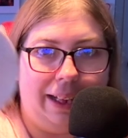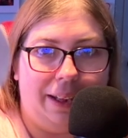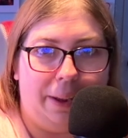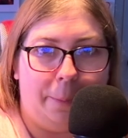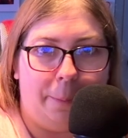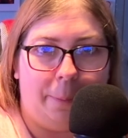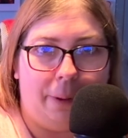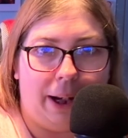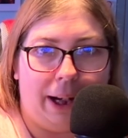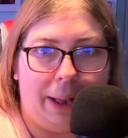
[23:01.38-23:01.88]
the
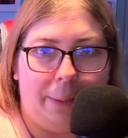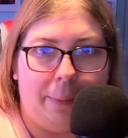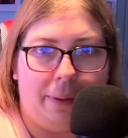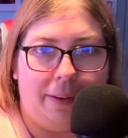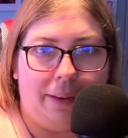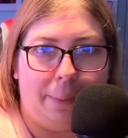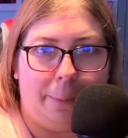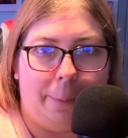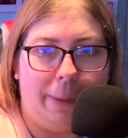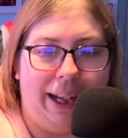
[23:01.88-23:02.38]
bottom of
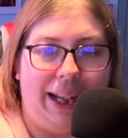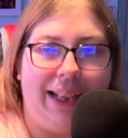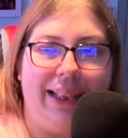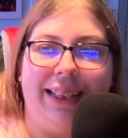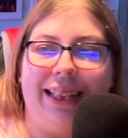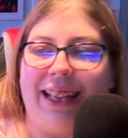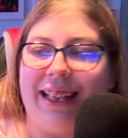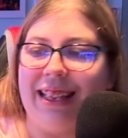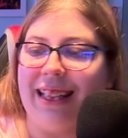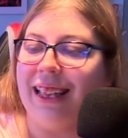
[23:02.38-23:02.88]
the base.
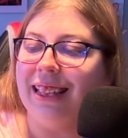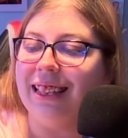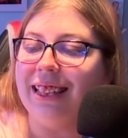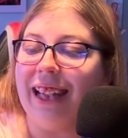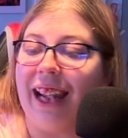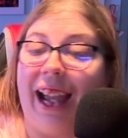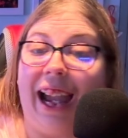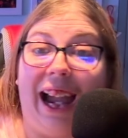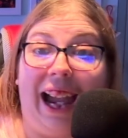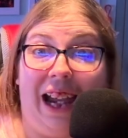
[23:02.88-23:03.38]
It doesn't
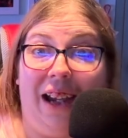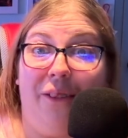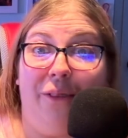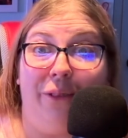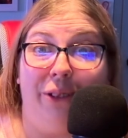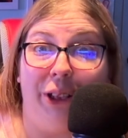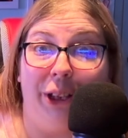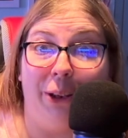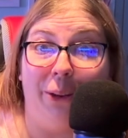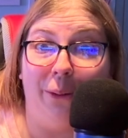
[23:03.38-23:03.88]
have
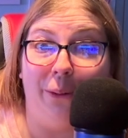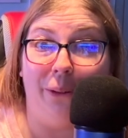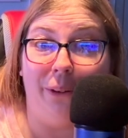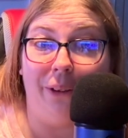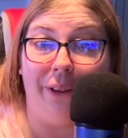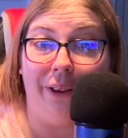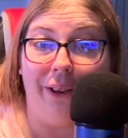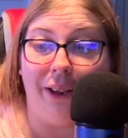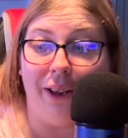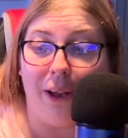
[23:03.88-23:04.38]
to,
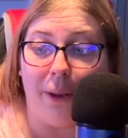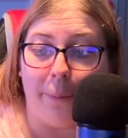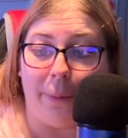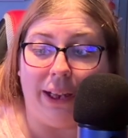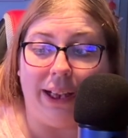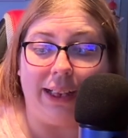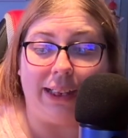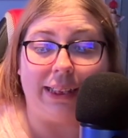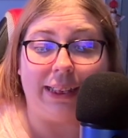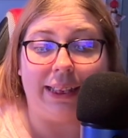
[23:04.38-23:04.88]

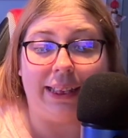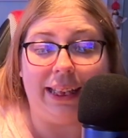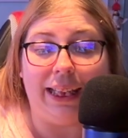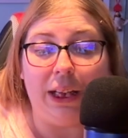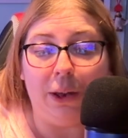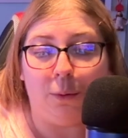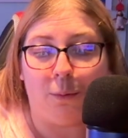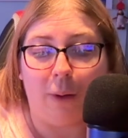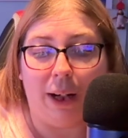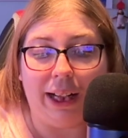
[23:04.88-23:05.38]
because
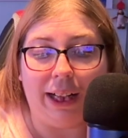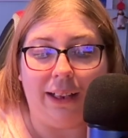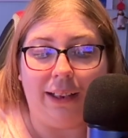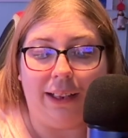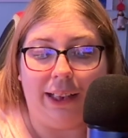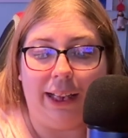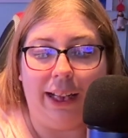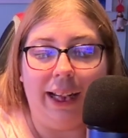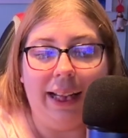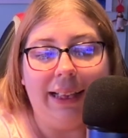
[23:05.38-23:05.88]

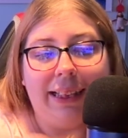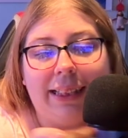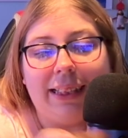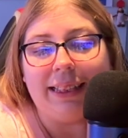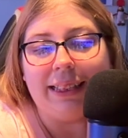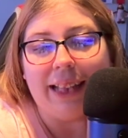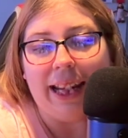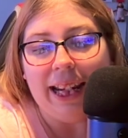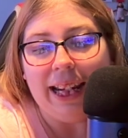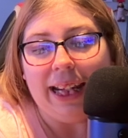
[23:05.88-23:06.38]
theoretically it
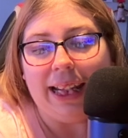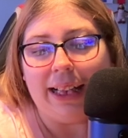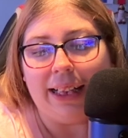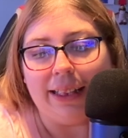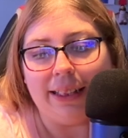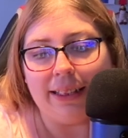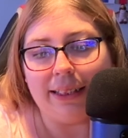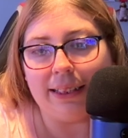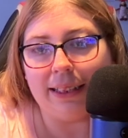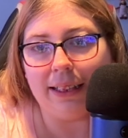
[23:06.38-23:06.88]

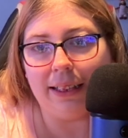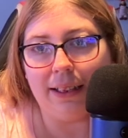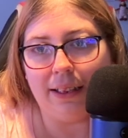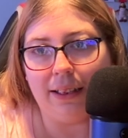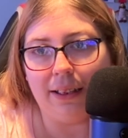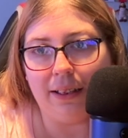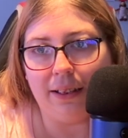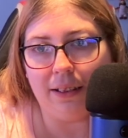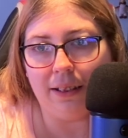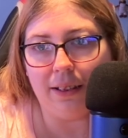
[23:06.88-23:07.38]
stands.
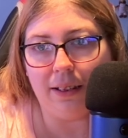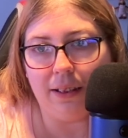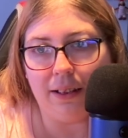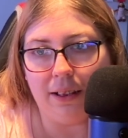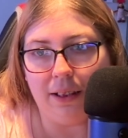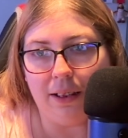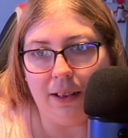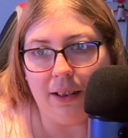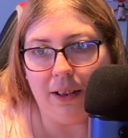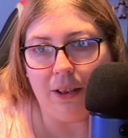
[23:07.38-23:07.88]

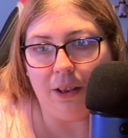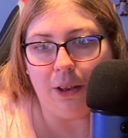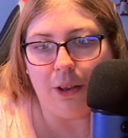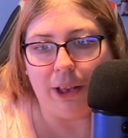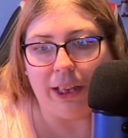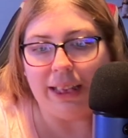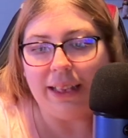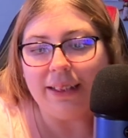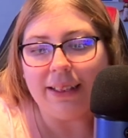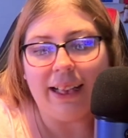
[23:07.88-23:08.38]

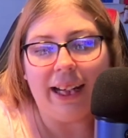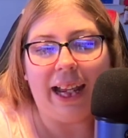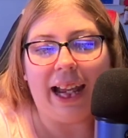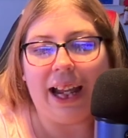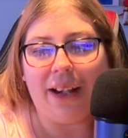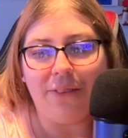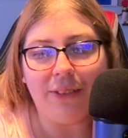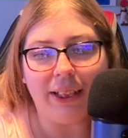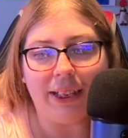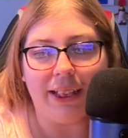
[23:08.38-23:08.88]
It doesn't
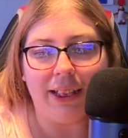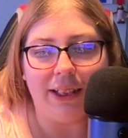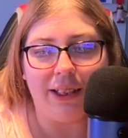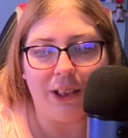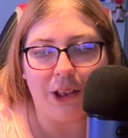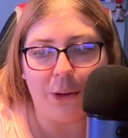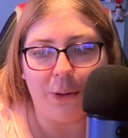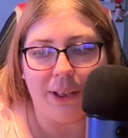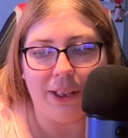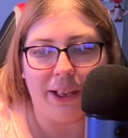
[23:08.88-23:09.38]
have to
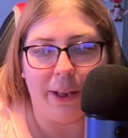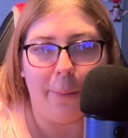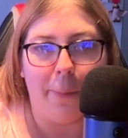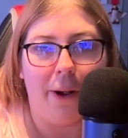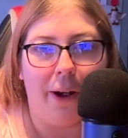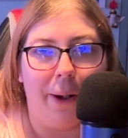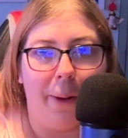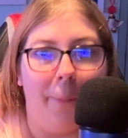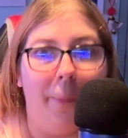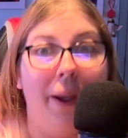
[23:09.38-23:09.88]
continue into the
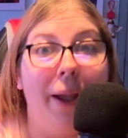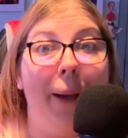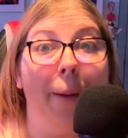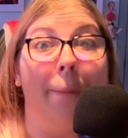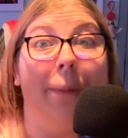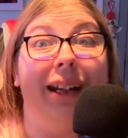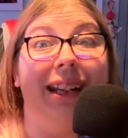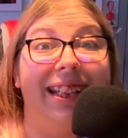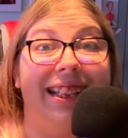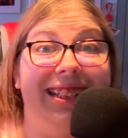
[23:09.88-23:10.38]
bottom,
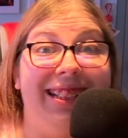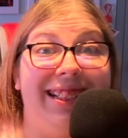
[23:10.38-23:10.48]
but it